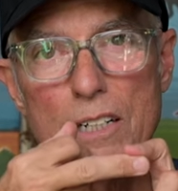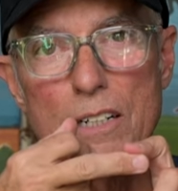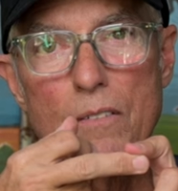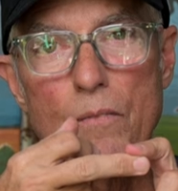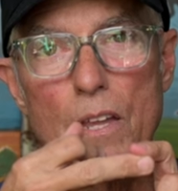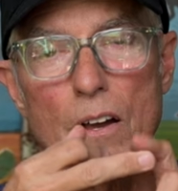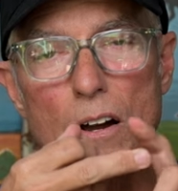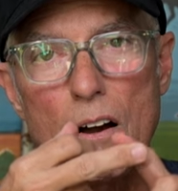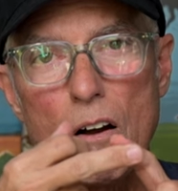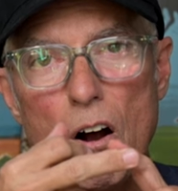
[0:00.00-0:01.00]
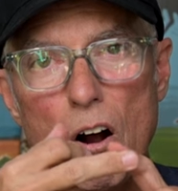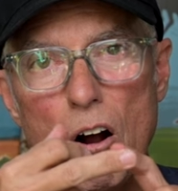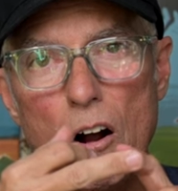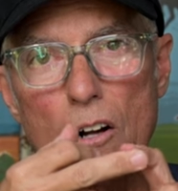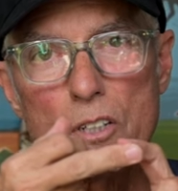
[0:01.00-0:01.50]

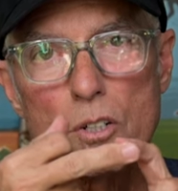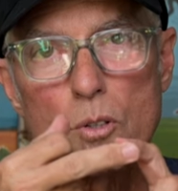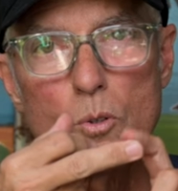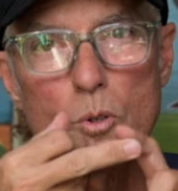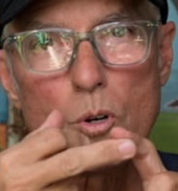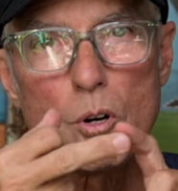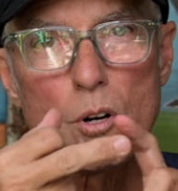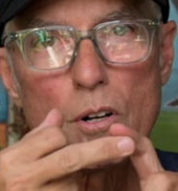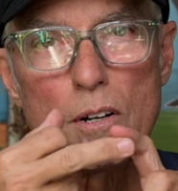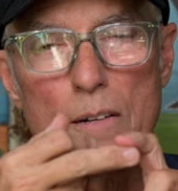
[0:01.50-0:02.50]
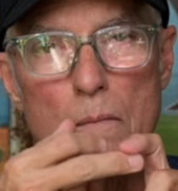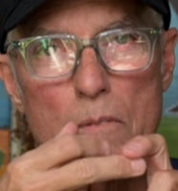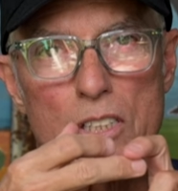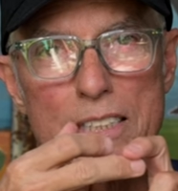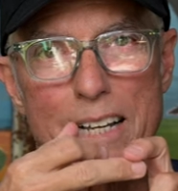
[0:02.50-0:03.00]
hardcore
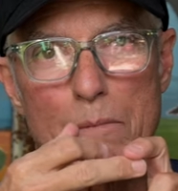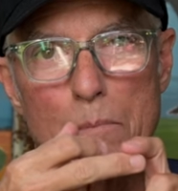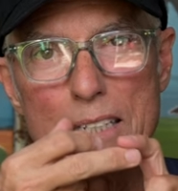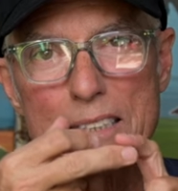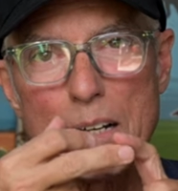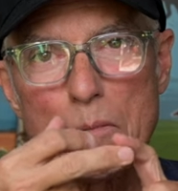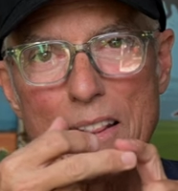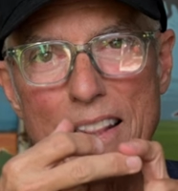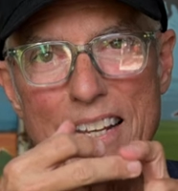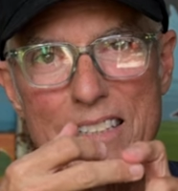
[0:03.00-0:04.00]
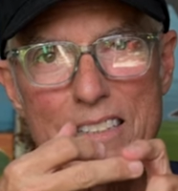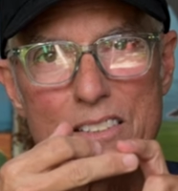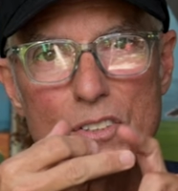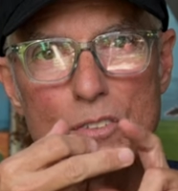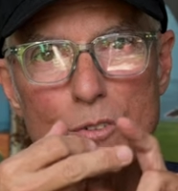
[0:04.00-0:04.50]
step-by-step
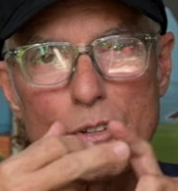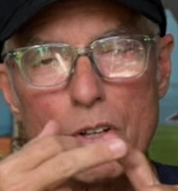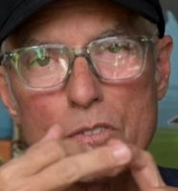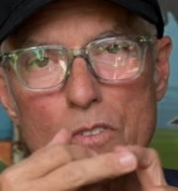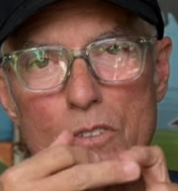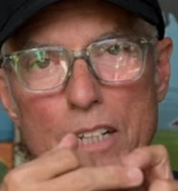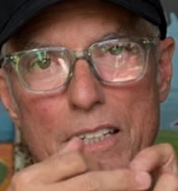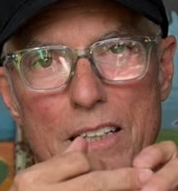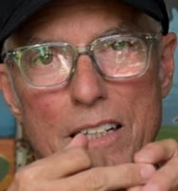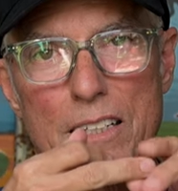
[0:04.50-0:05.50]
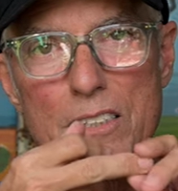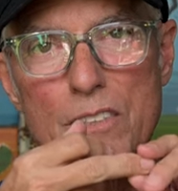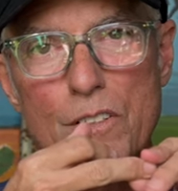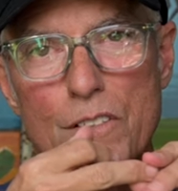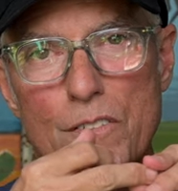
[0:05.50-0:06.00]
lessons for those of you taking lessons
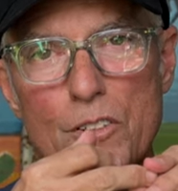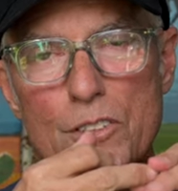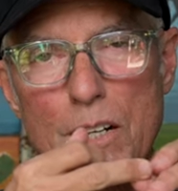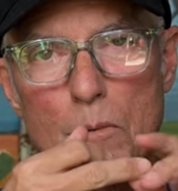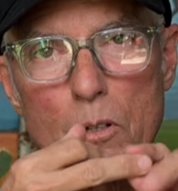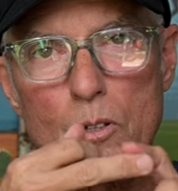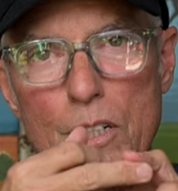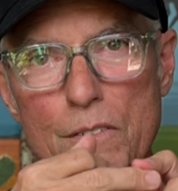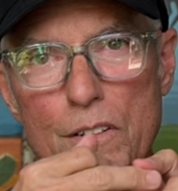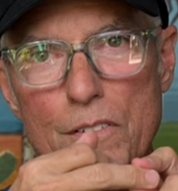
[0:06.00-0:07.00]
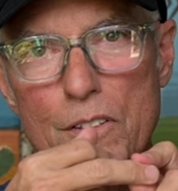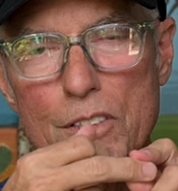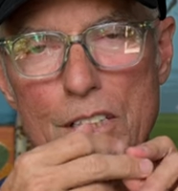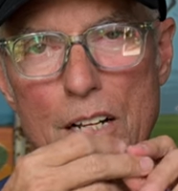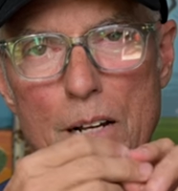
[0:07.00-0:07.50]
for the first time or learning for the
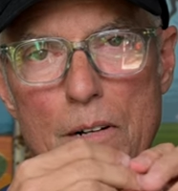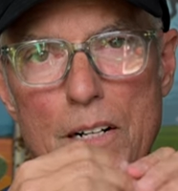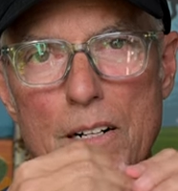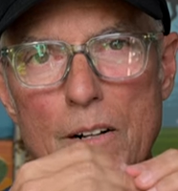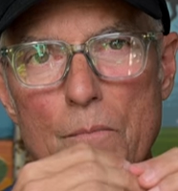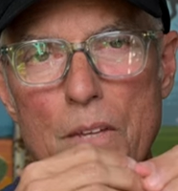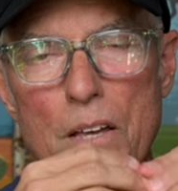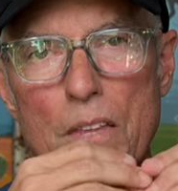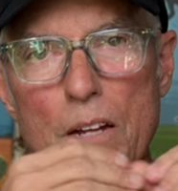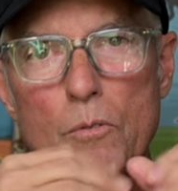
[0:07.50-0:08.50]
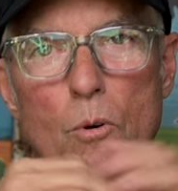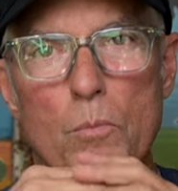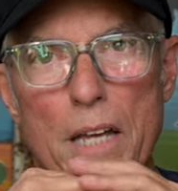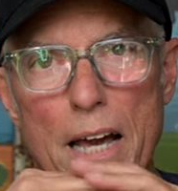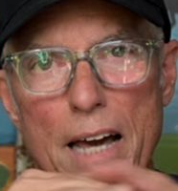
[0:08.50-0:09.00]
first time. And then we'll
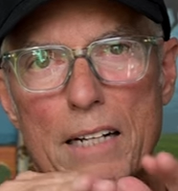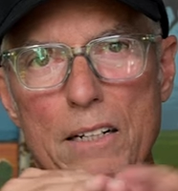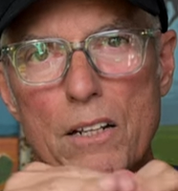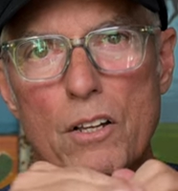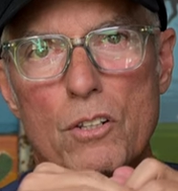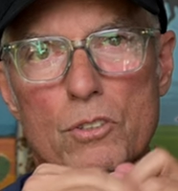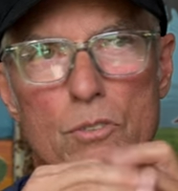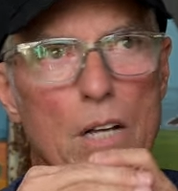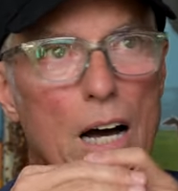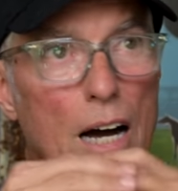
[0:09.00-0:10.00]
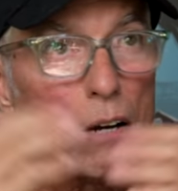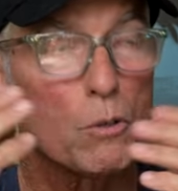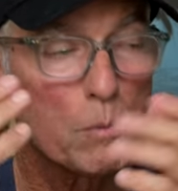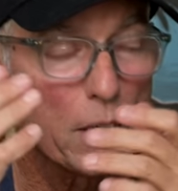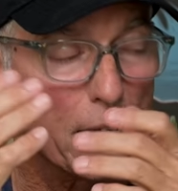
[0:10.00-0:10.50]
be adding to those. I
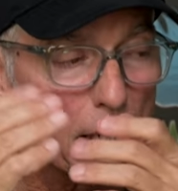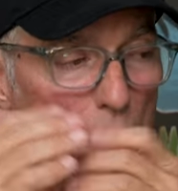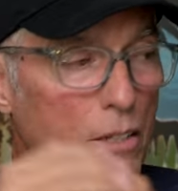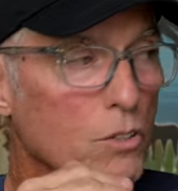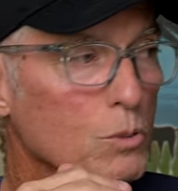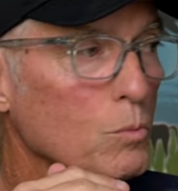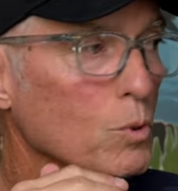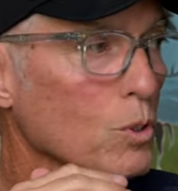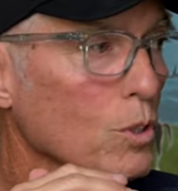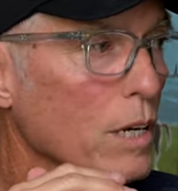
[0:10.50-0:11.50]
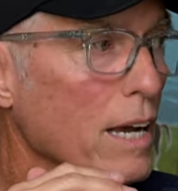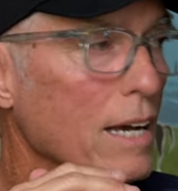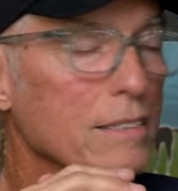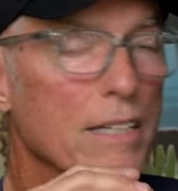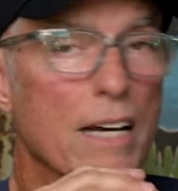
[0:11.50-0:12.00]
will be adding to those more
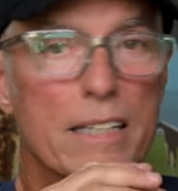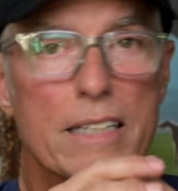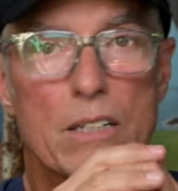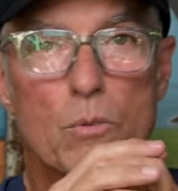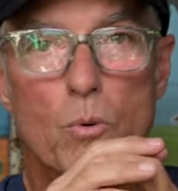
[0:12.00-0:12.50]
as I get